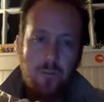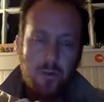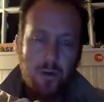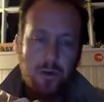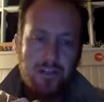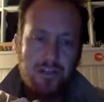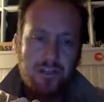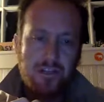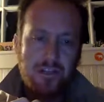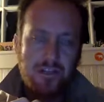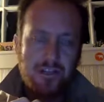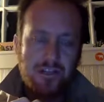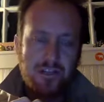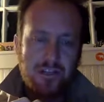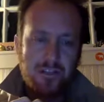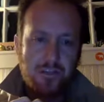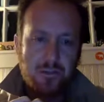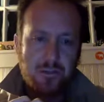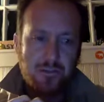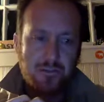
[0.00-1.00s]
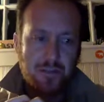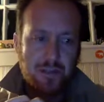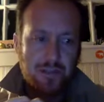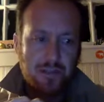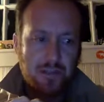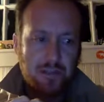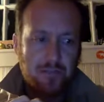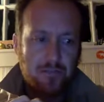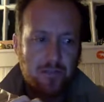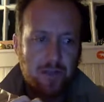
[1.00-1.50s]
person, he's
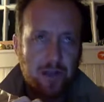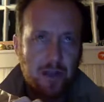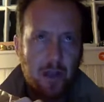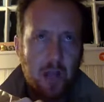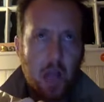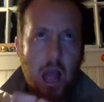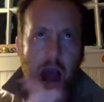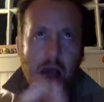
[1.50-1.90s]
disrespecting the flag.